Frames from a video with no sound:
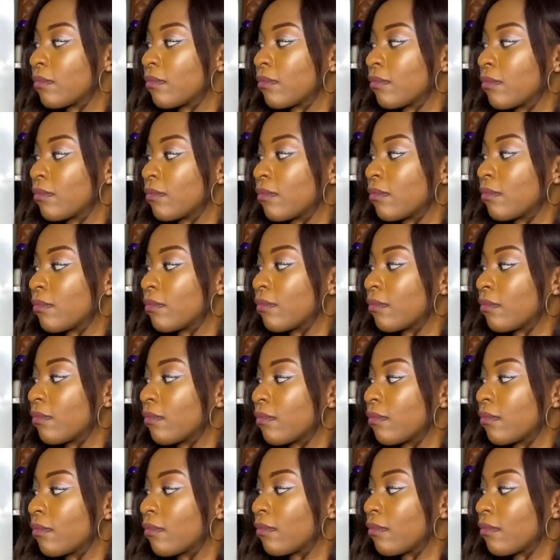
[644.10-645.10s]

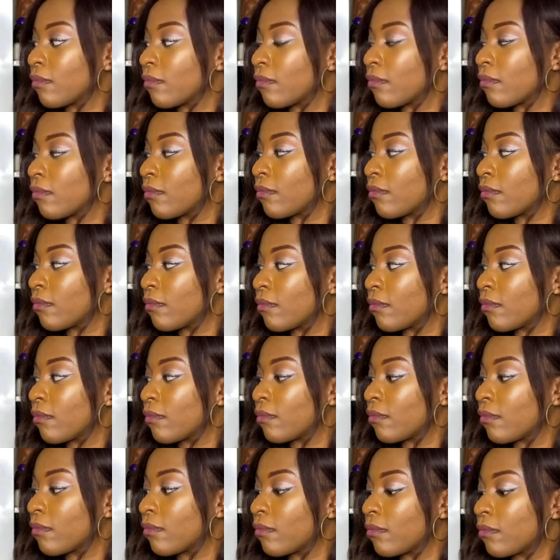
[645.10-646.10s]

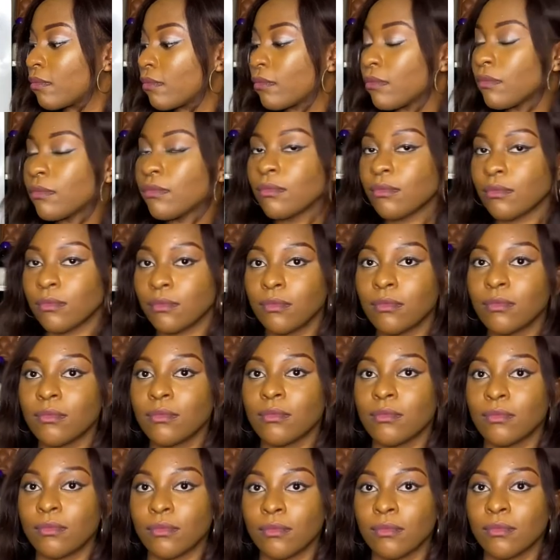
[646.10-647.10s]

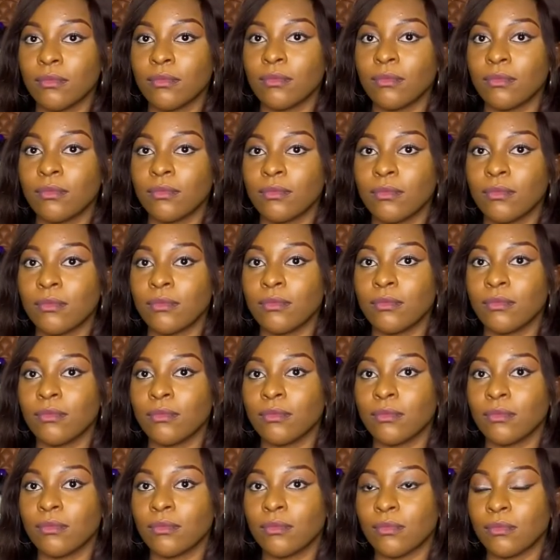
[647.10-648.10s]

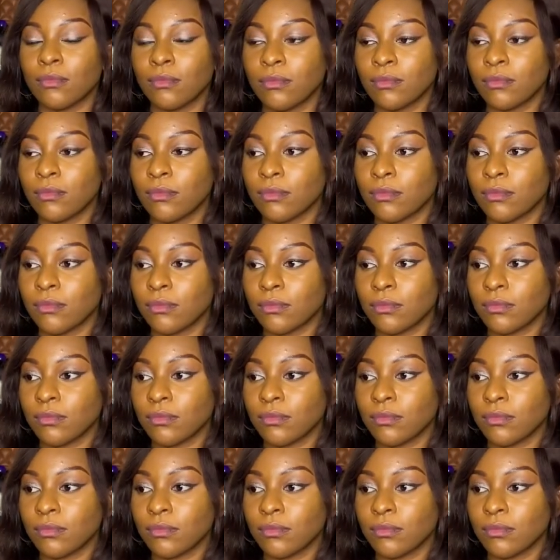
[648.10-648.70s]
No words are spoken by the person on screen.